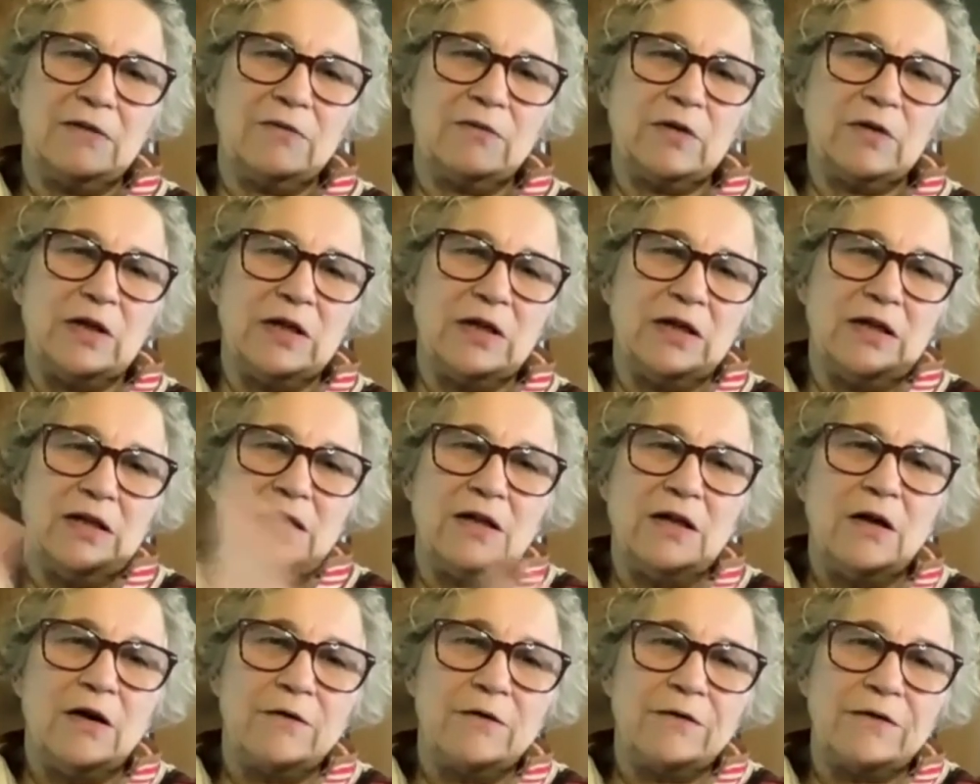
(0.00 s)
When
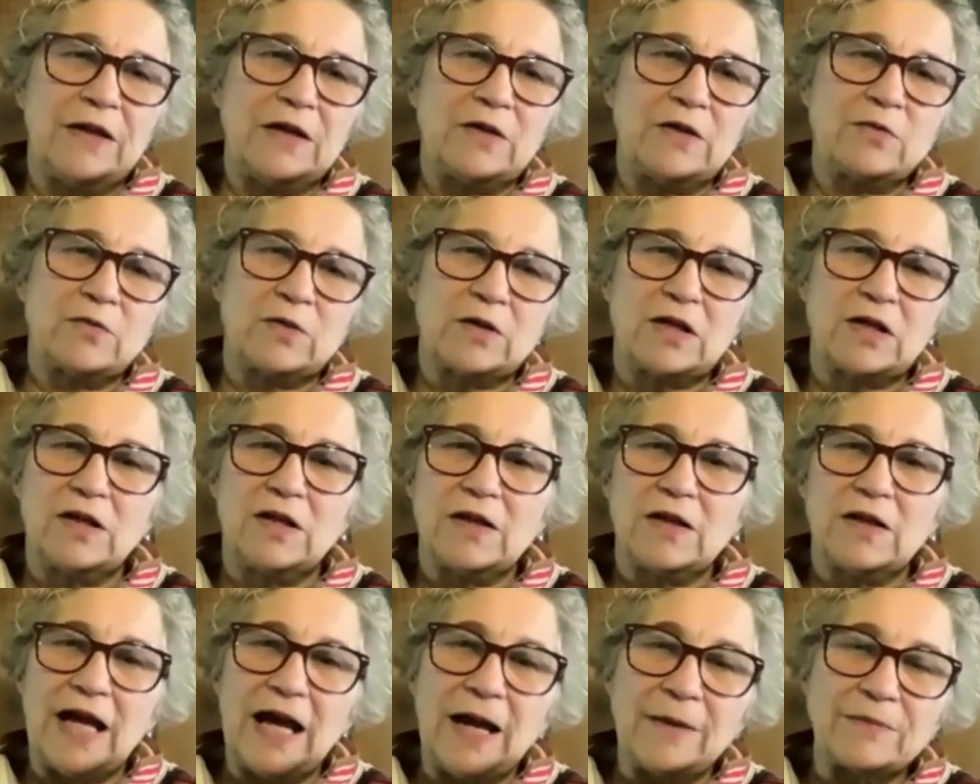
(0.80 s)
if things were
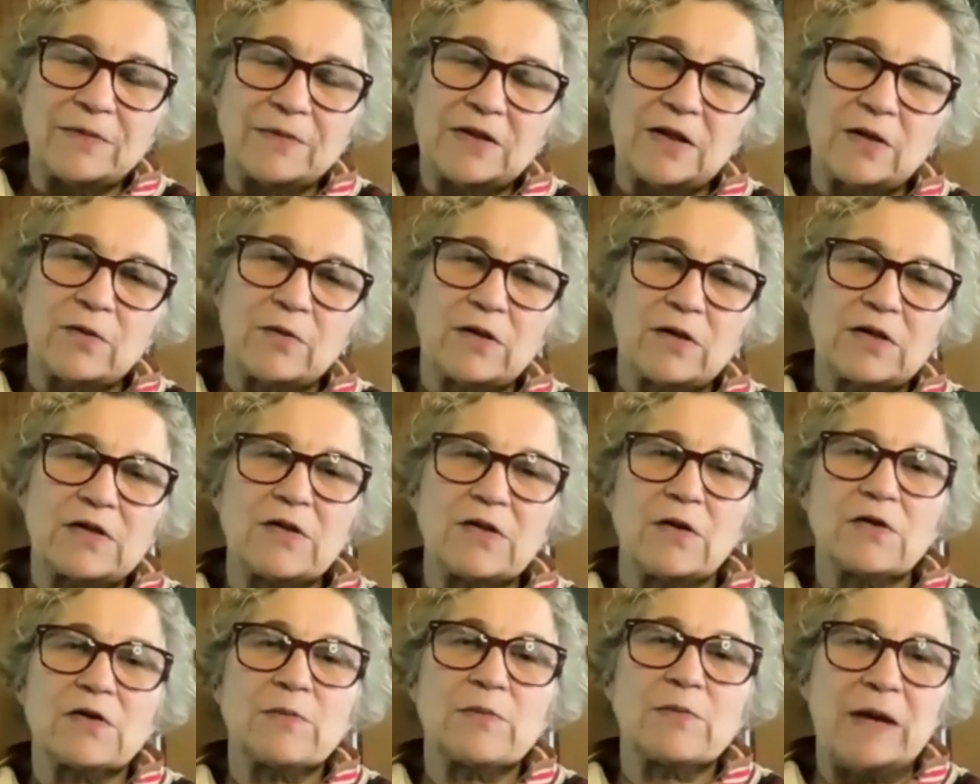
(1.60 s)
collapsed, there was
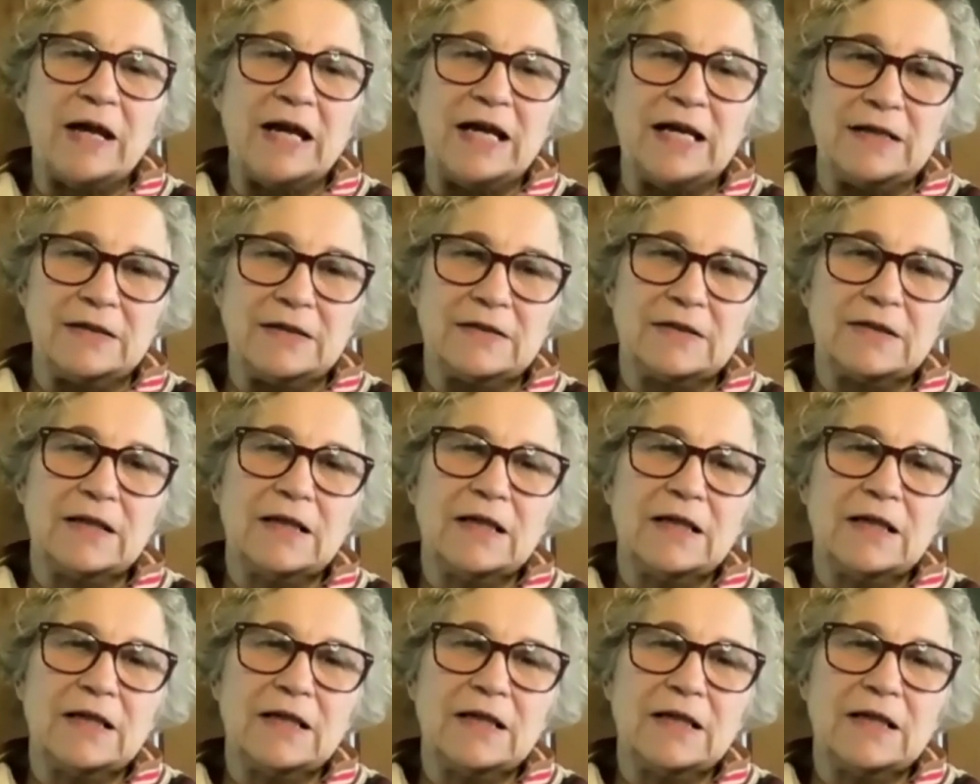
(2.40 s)
no space.